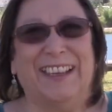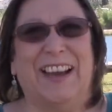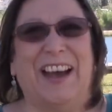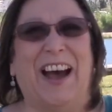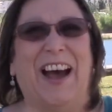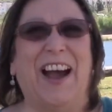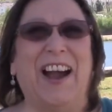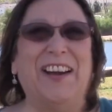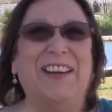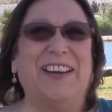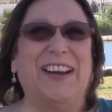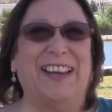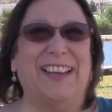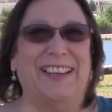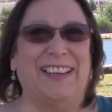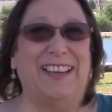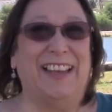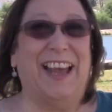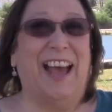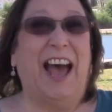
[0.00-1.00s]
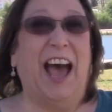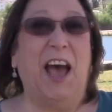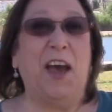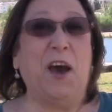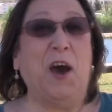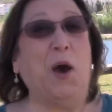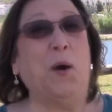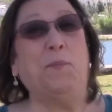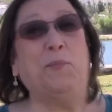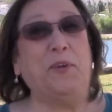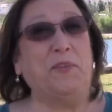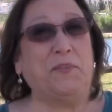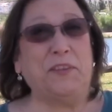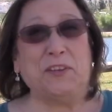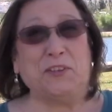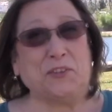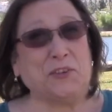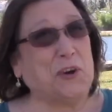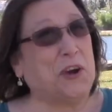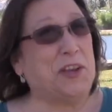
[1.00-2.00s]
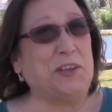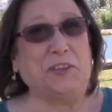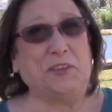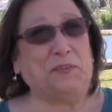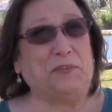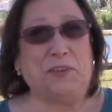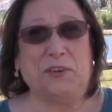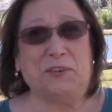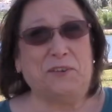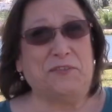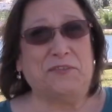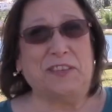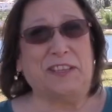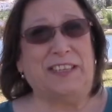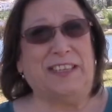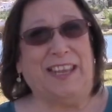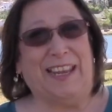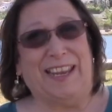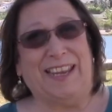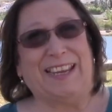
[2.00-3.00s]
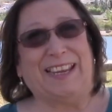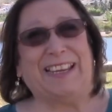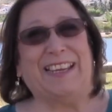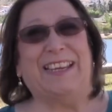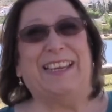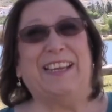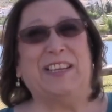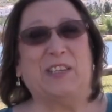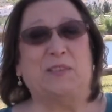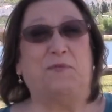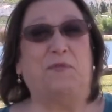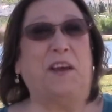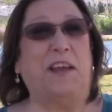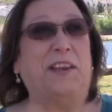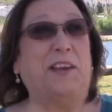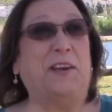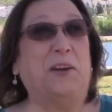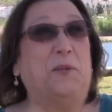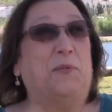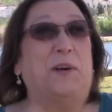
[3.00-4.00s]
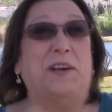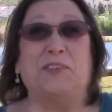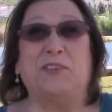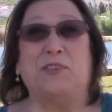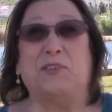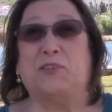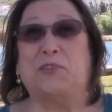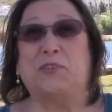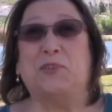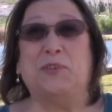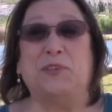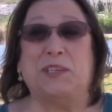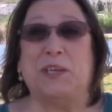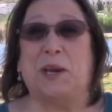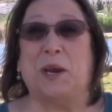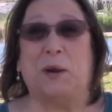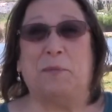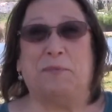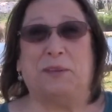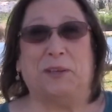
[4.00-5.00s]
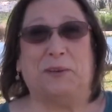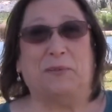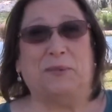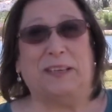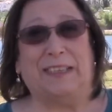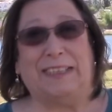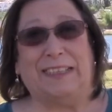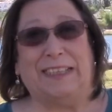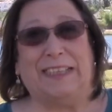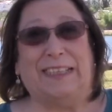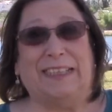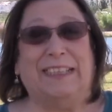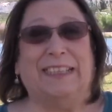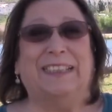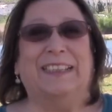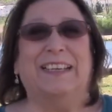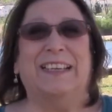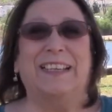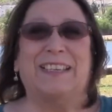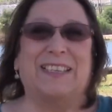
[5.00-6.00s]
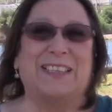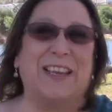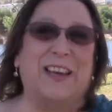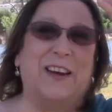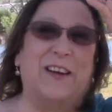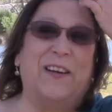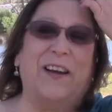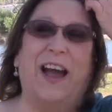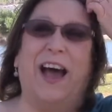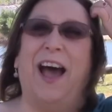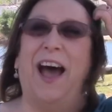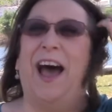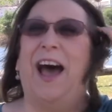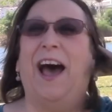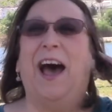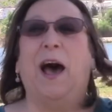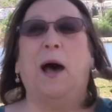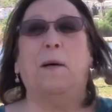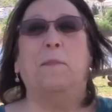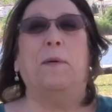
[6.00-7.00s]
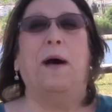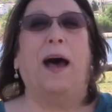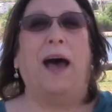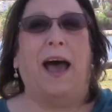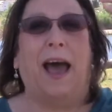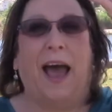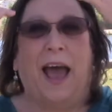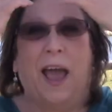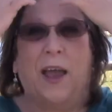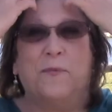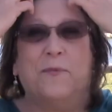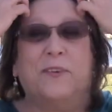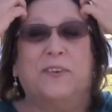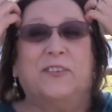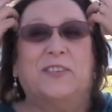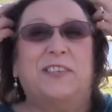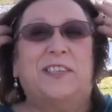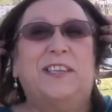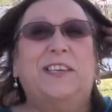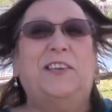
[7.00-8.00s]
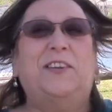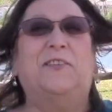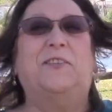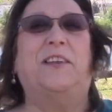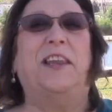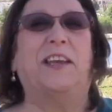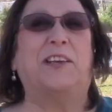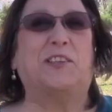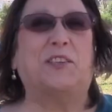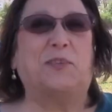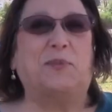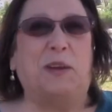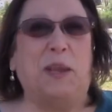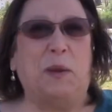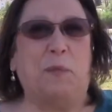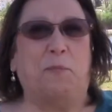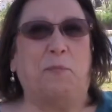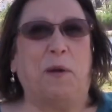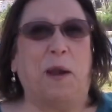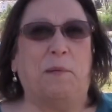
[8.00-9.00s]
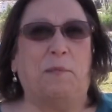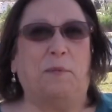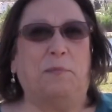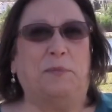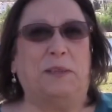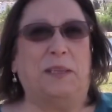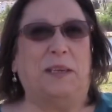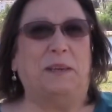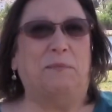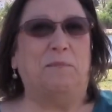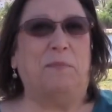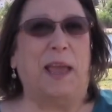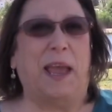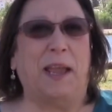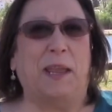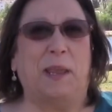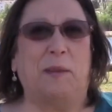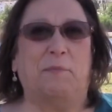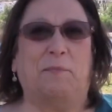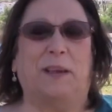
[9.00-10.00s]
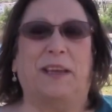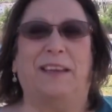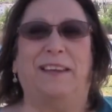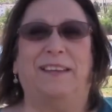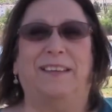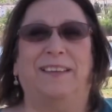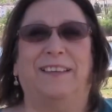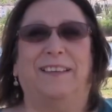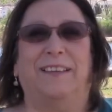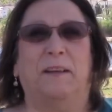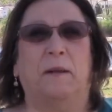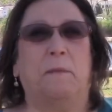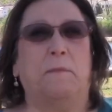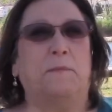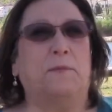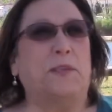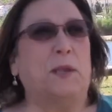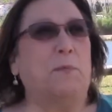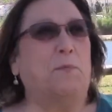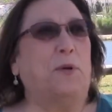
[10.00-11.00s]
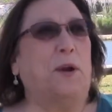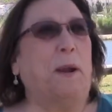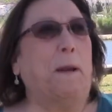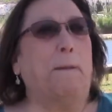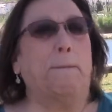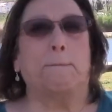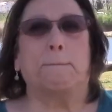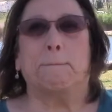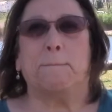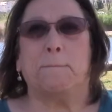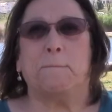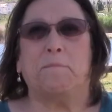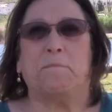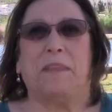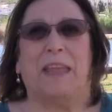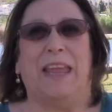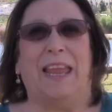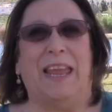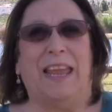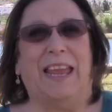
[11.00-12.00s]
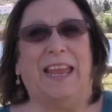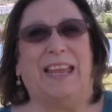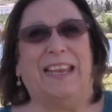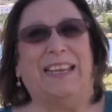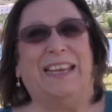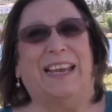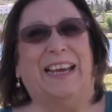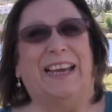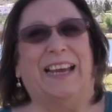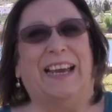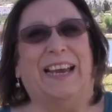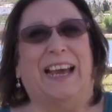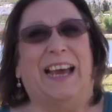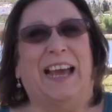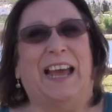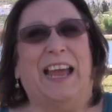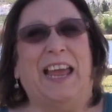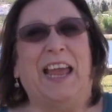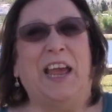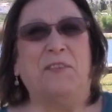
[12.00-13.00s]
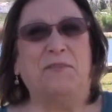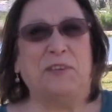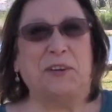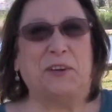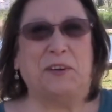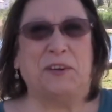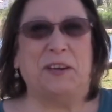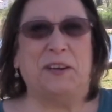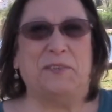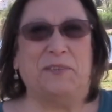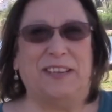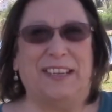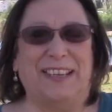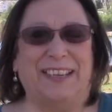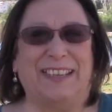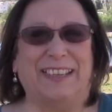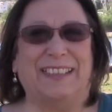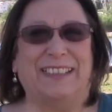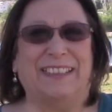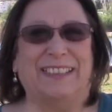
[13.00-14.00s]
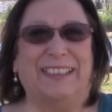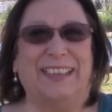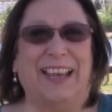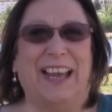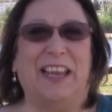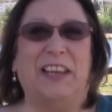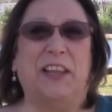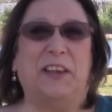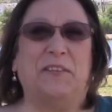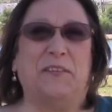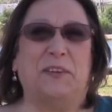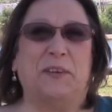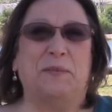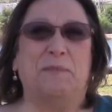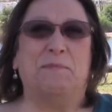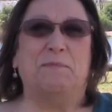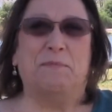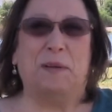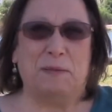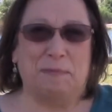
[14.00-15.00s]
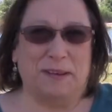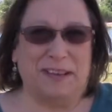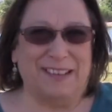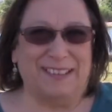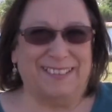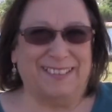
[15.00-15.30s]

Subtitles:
All right, I hope you've enjoyed the view of the lake. It's fun, and it wasn't too terribly windy. So I will see you next week, probably back at my somewhere. And have a great week. I love you. Bye-bye.